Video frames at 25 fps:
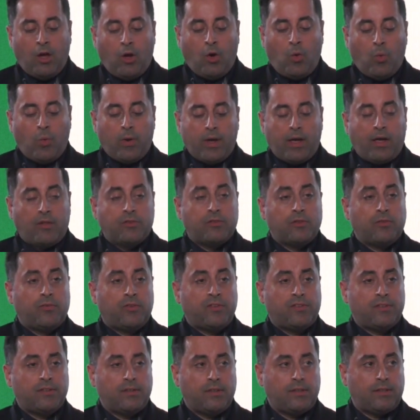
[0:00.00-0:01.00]
We also
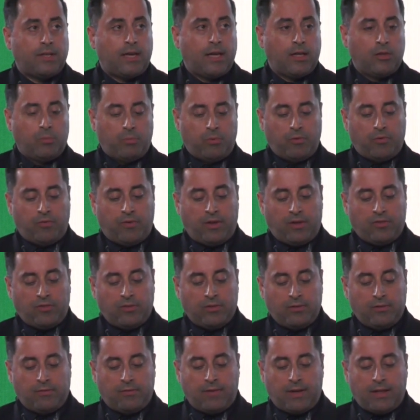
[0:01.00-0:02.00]
facilitate
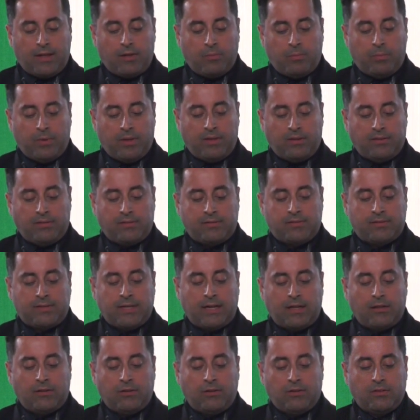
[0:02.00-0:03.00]
professional development,
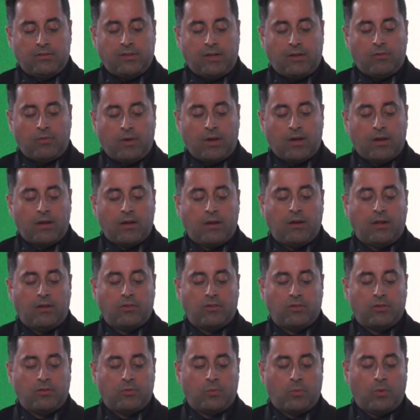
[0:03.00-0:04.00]
standards, and
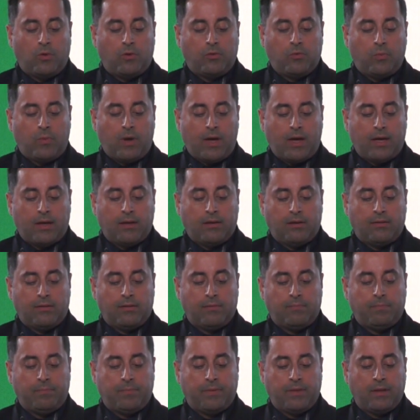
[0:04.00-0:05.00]
recognition
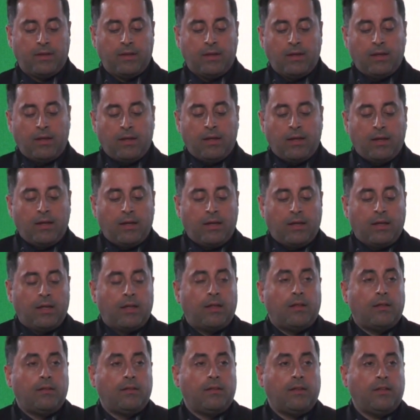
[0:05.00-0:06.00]
worldwide.
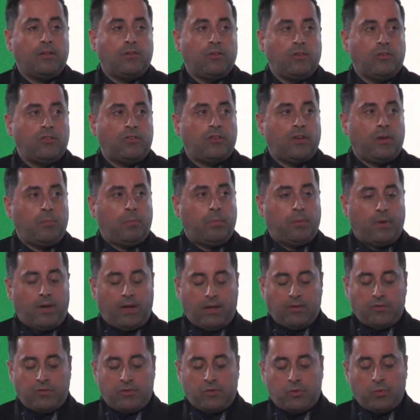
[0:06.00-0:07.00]
Leadership
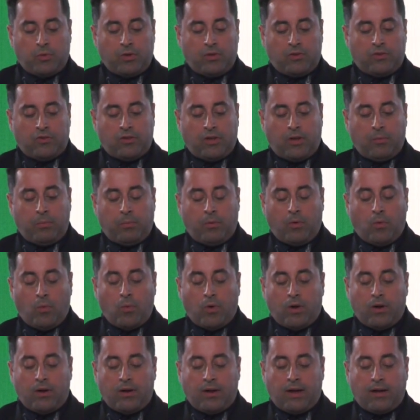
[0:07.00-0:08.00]
and stewardship
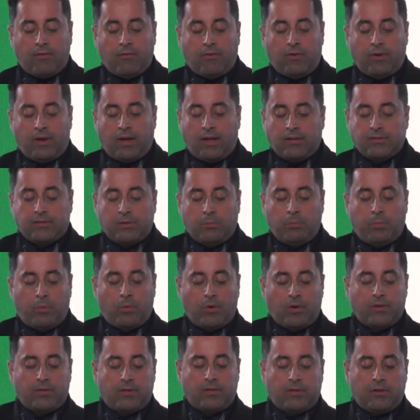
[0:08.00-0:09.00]
were never as
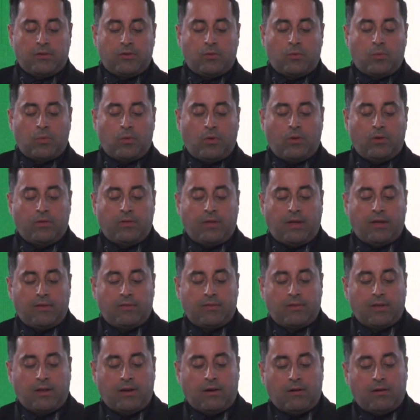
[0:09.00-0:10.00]
important in the world
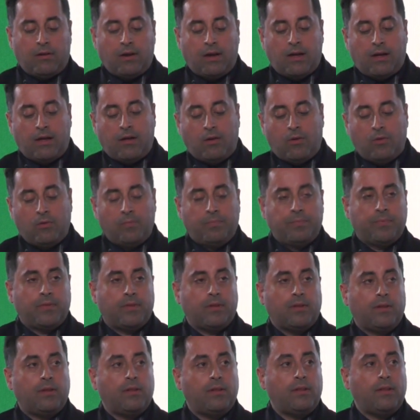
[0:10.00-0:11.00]
as they are now.
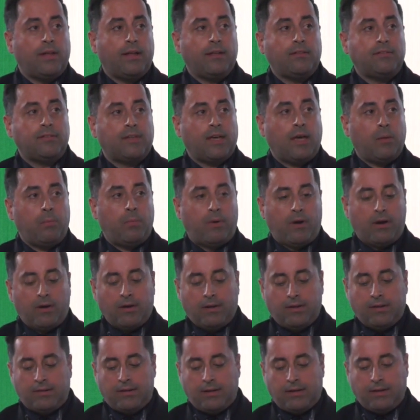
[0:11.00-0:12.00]
Landscape
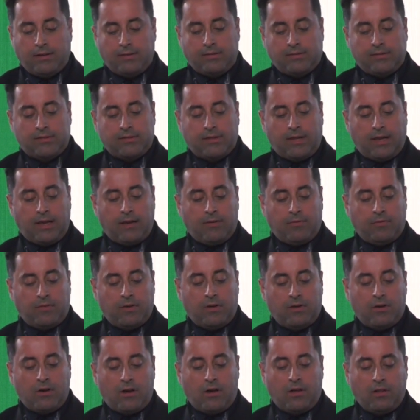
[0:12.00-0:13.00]
architects have
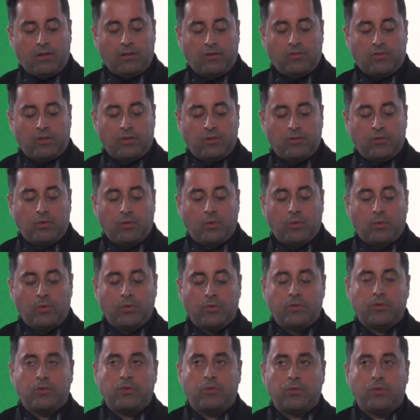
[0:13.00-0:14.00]
the knowledge and
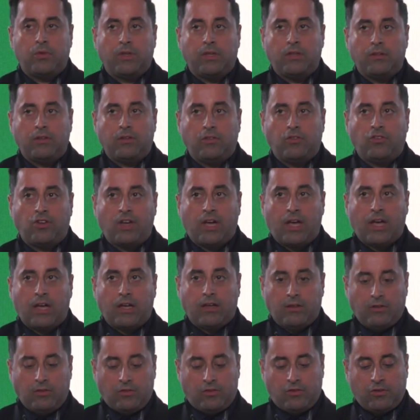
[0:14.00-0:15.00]
tools to lead the
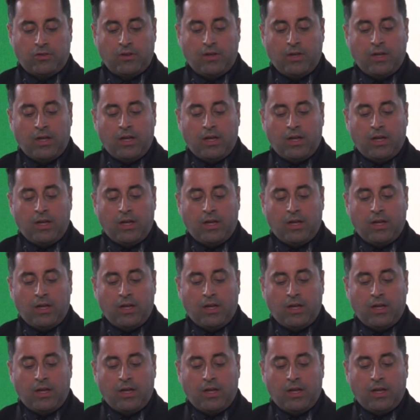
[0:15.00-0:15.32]
change